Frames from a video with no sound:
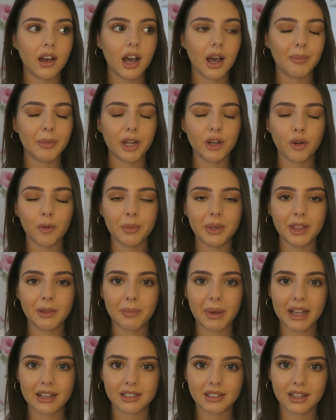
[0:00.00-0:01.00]
I might not be the
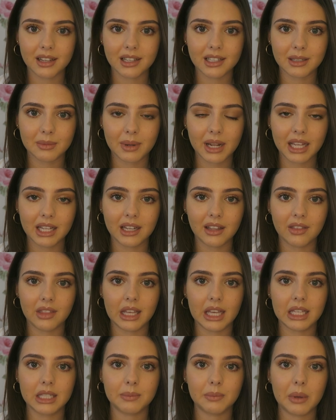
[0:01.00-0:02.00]
best at explaining
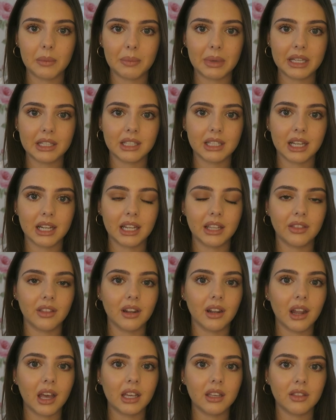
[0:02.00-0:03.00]
this, but basically
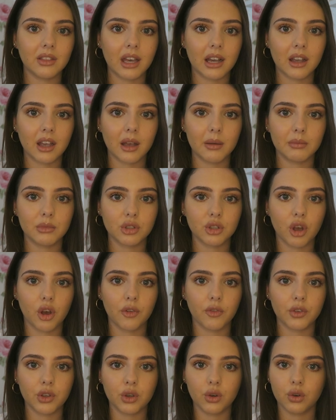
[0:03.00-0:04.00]
the light that comes
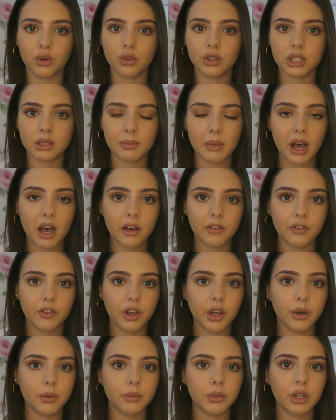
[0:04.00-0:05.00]
off your
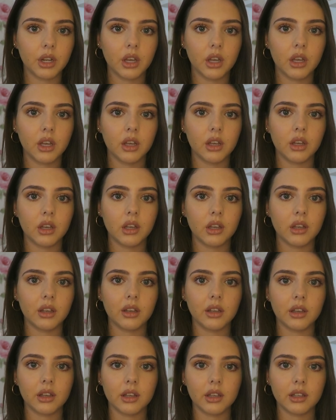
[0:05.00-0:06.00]
smartphone,
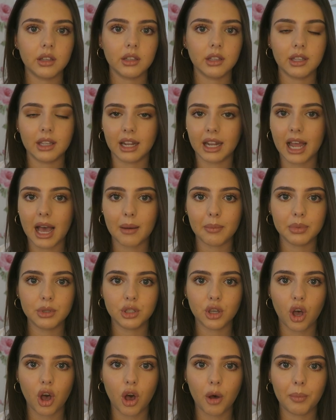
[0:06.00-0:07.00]
your
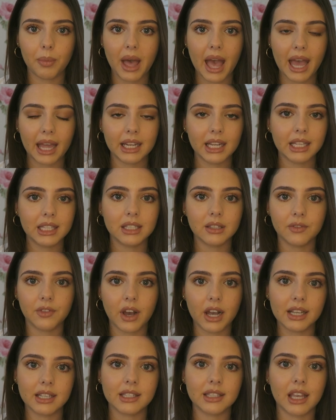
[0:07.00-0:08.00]
laptop, any
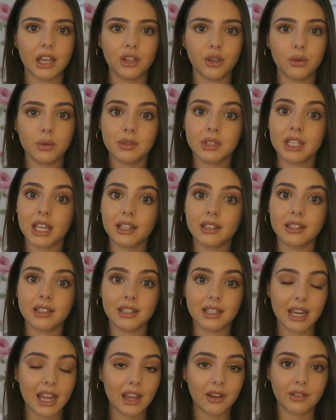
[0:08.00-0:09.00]
device that you sit
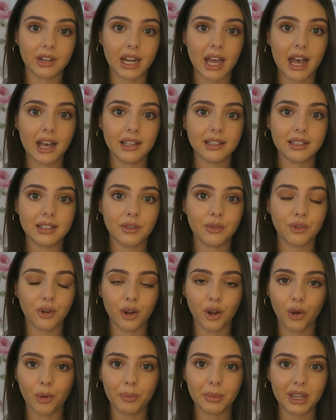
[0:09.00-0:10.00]
staring at for
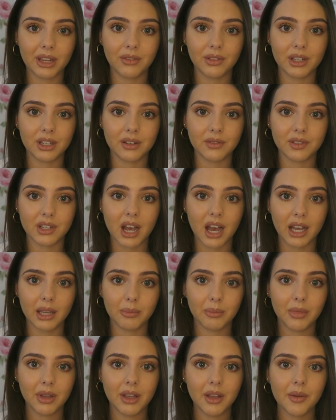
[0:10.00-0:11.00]
a long period of
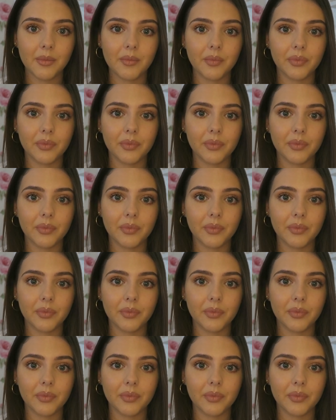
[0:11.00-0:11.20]
time,